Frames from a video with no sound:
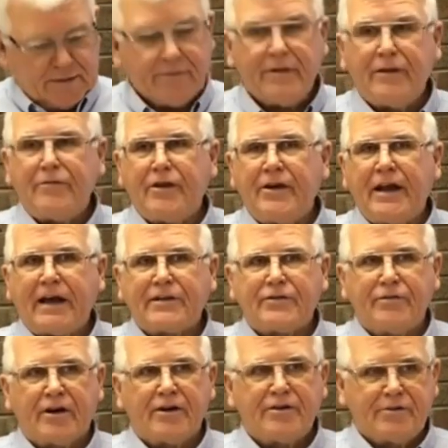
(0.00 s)
Then the next
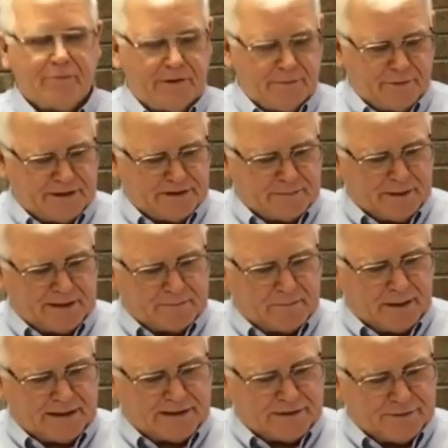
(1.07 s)
verse we read about
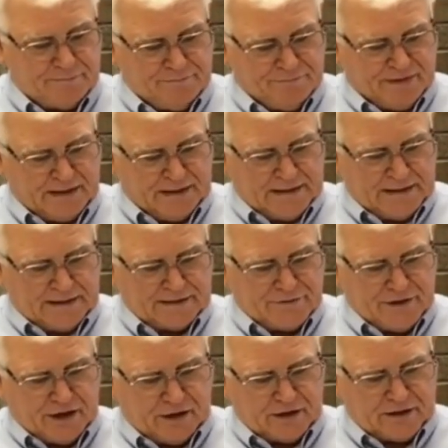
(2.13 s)
Michal. As
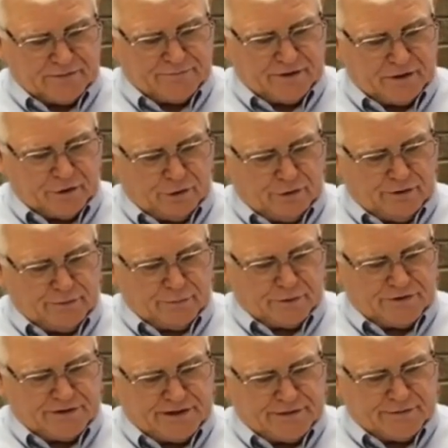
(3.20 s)
the ark of the Lord
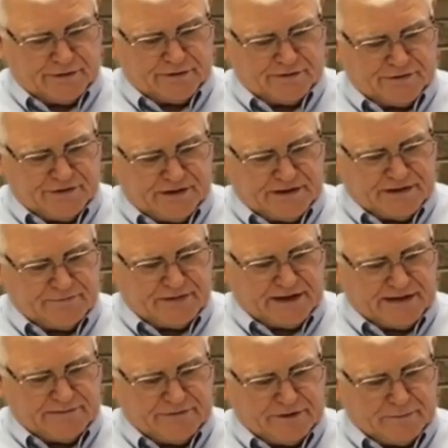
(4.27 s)
was entering the city of
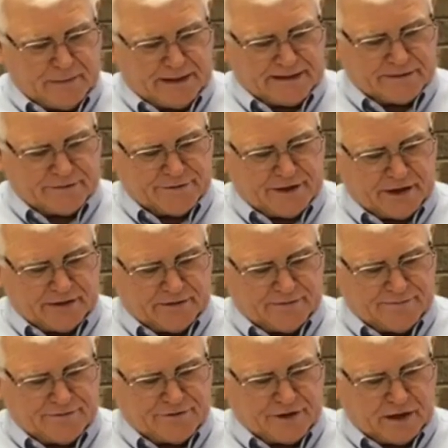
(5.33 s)
David, Michal, daughter
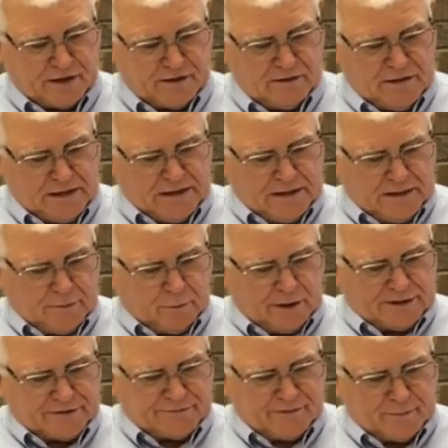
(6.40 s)
of Saul,
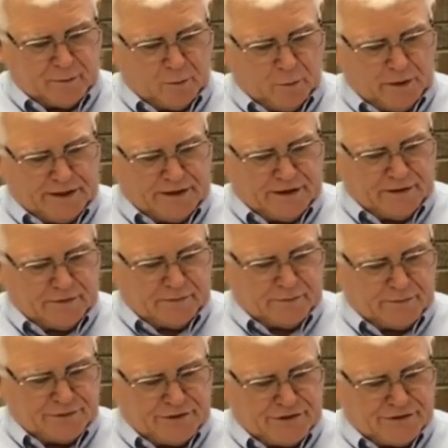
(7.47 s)
watched from a window, and
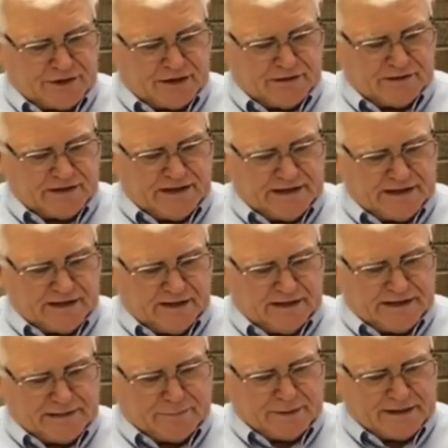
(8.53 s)
when she saw the king
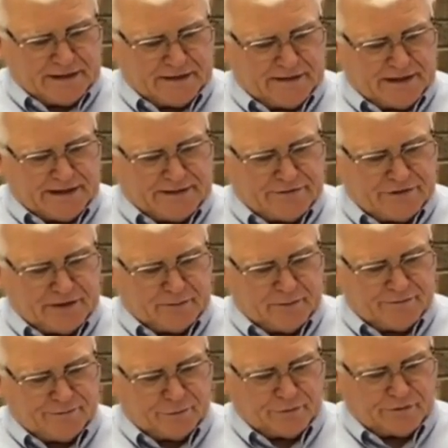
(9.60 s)
leaping and dancing
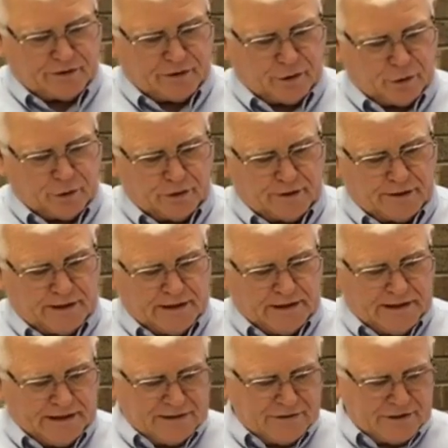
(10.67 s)
before the Lord,
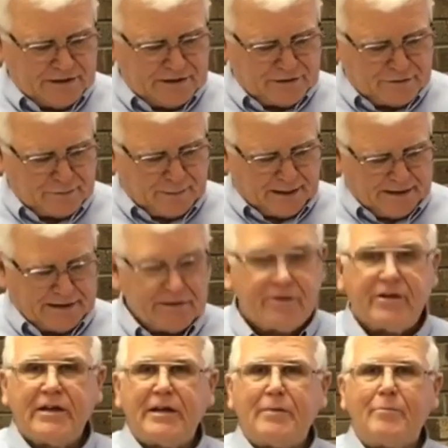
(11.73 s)
she
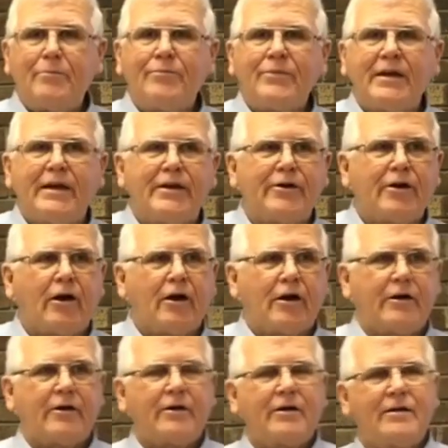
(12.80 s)
despised him in her
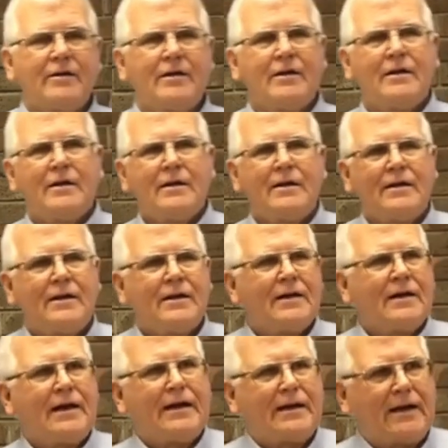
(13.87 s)
heart.
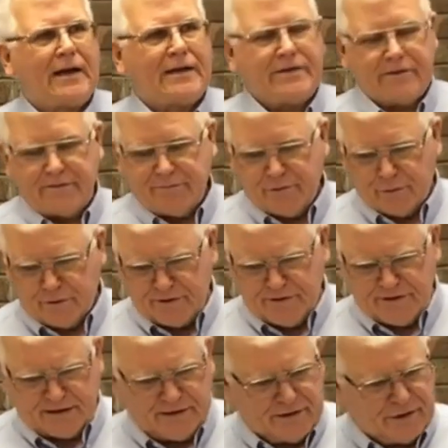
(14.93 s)
And later, of course,
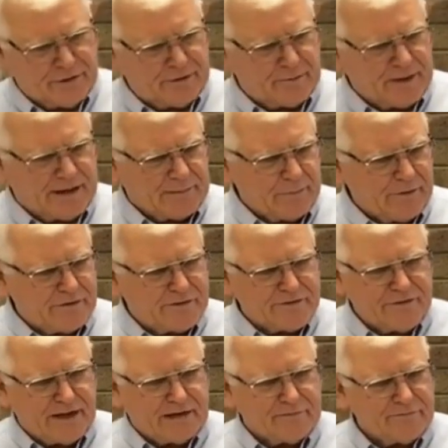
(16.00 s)
said to him, That was
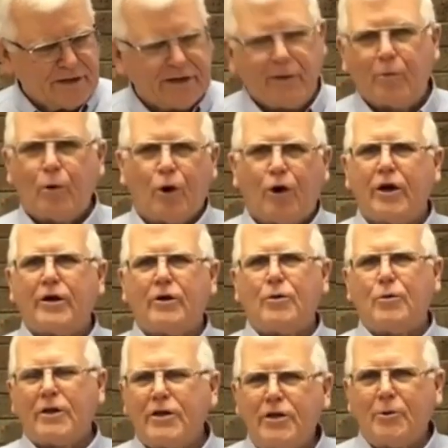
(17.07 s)
not very royal
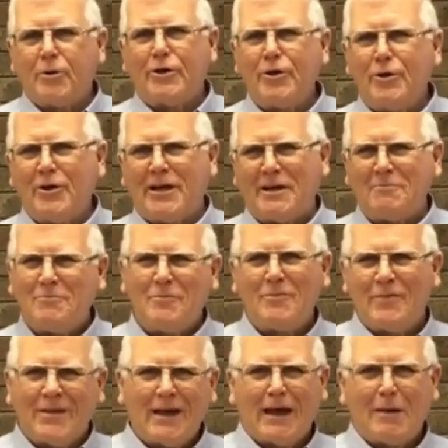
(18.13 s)
what you were doing.
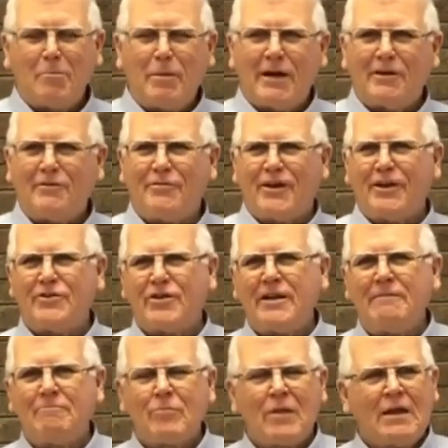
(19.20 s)
I'm
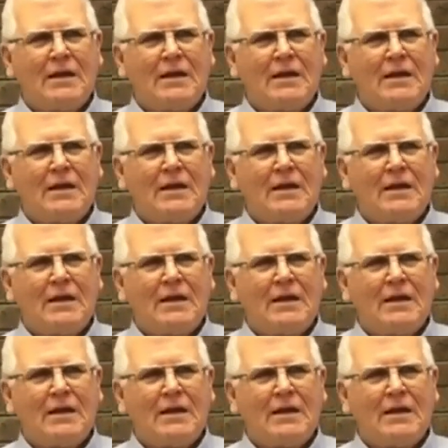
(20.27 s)
paraphrasing.